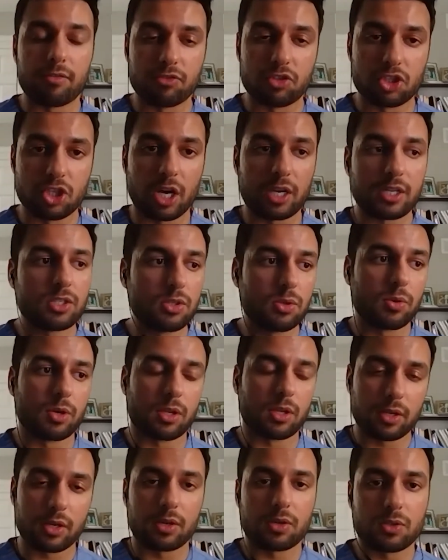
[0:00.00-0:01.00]
just doing
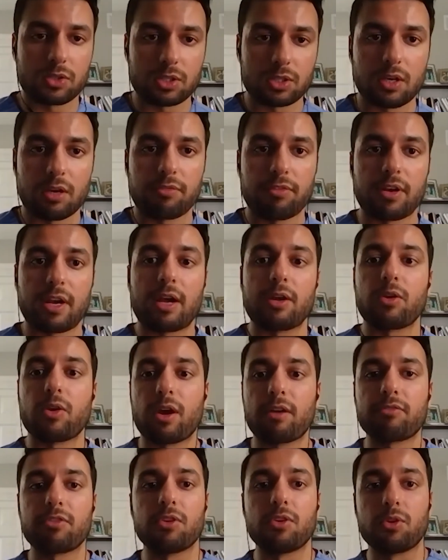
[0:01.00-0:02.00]
clinical stuff and now you
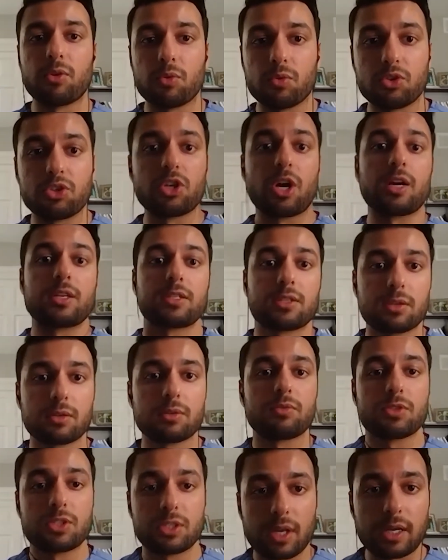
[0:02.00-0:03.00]
have to do just
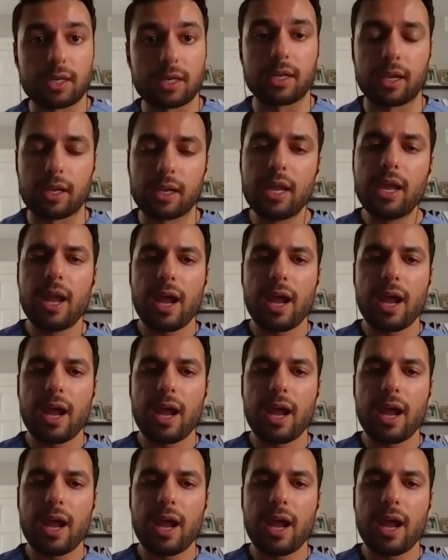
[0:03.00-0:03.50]
studying.